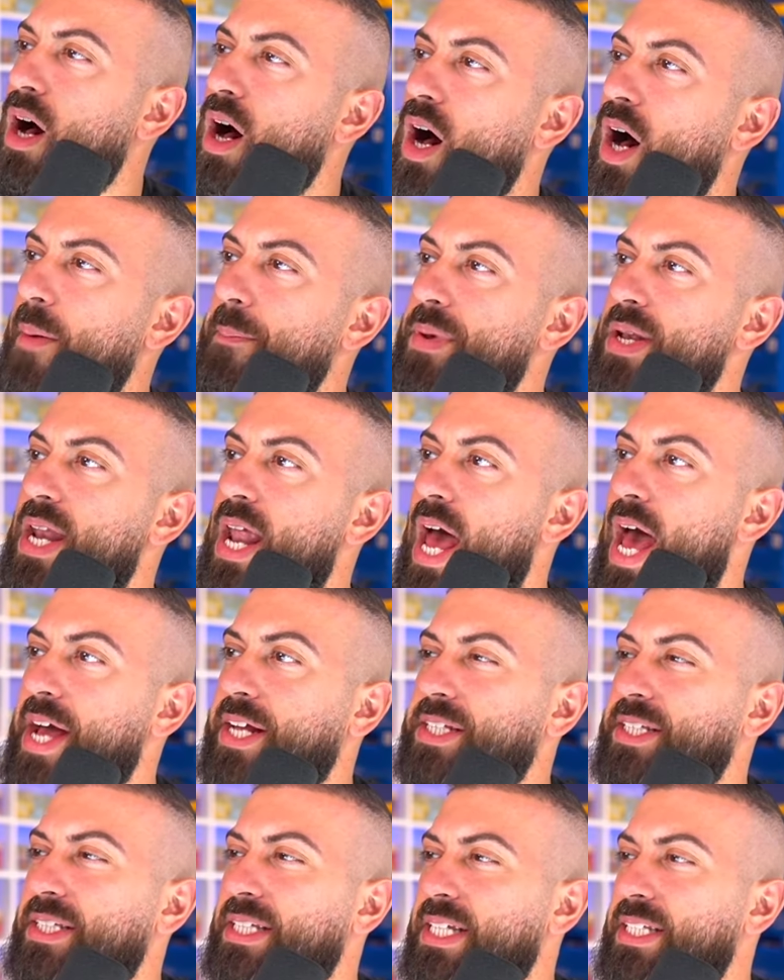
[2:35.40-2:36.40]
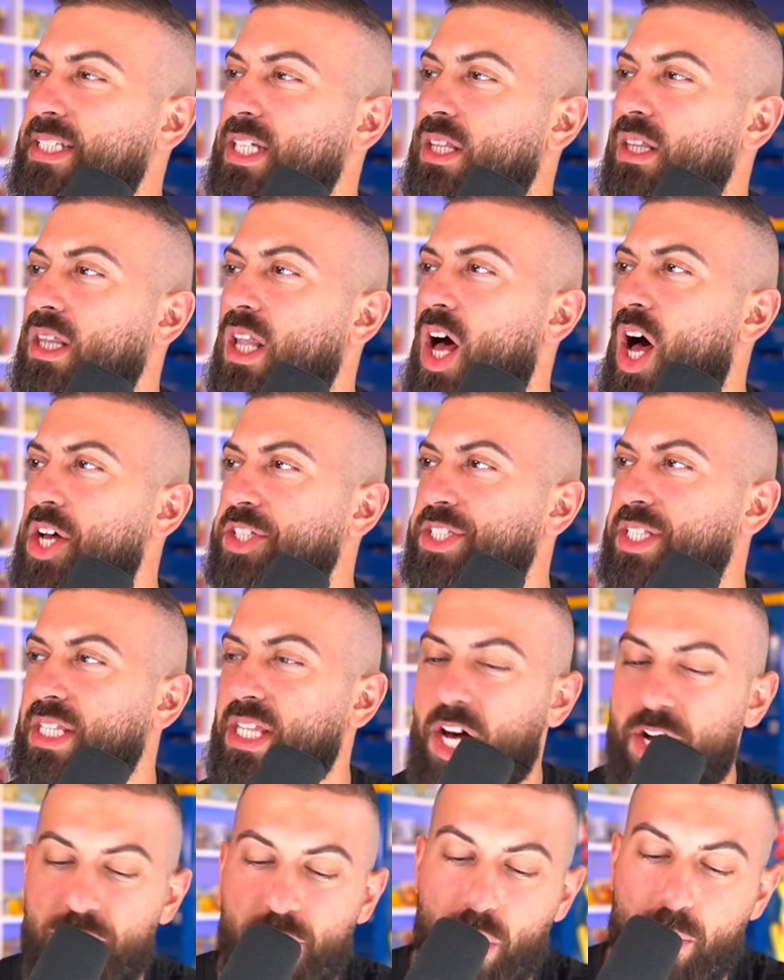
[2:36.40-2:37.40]
Up next is a Lost
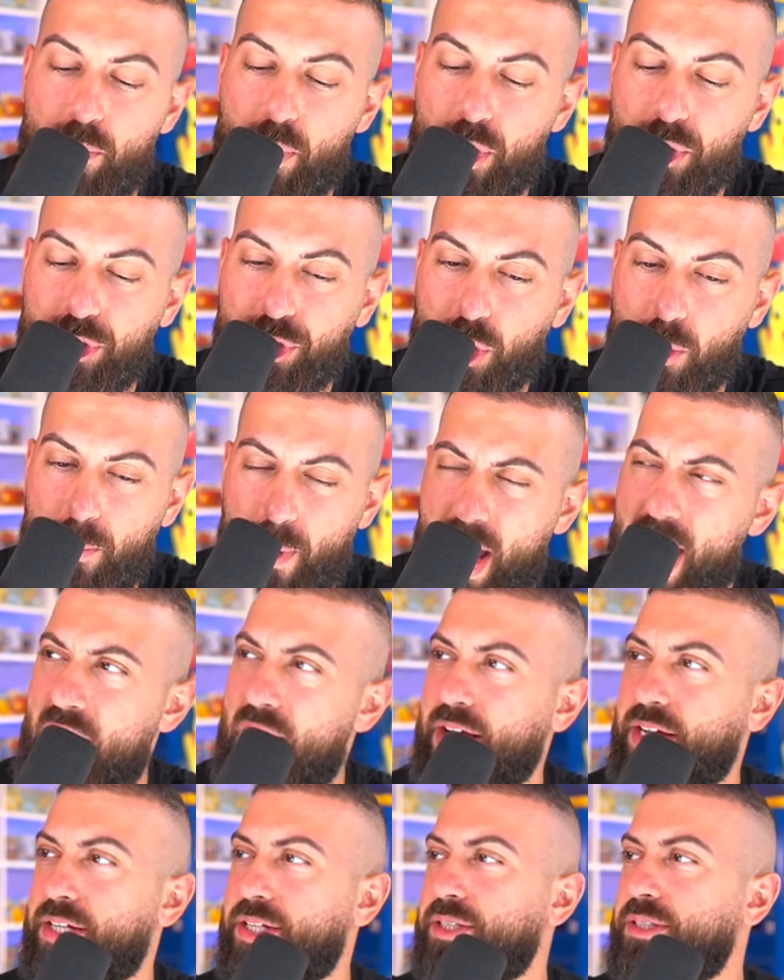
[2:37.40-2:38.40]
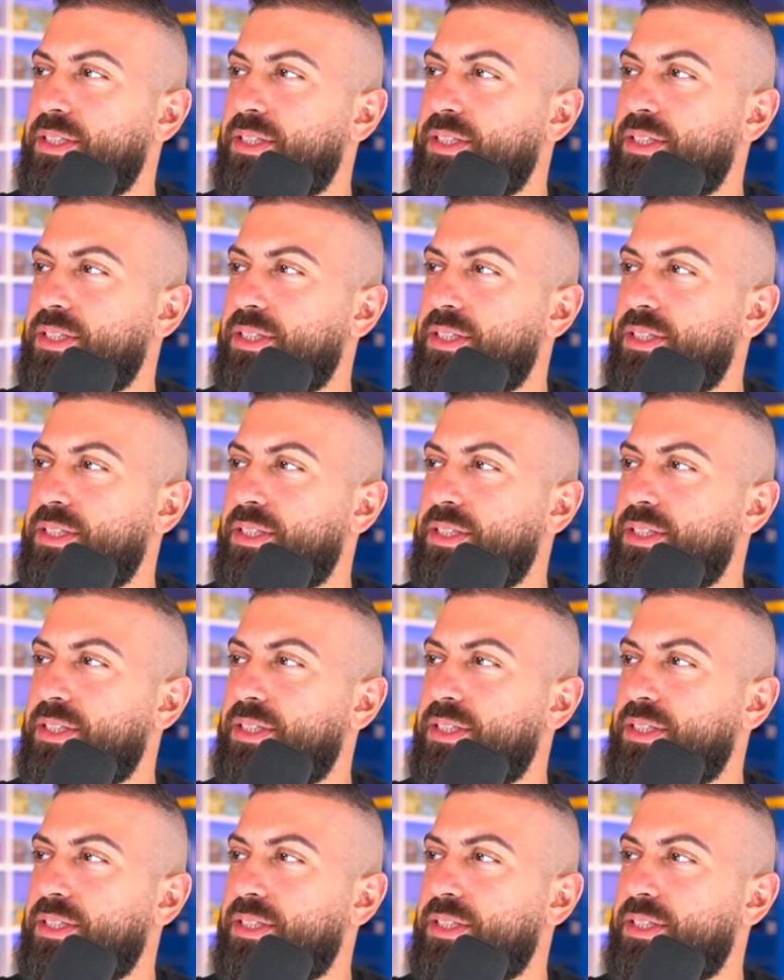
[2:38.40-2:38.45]
Thunder booster pack.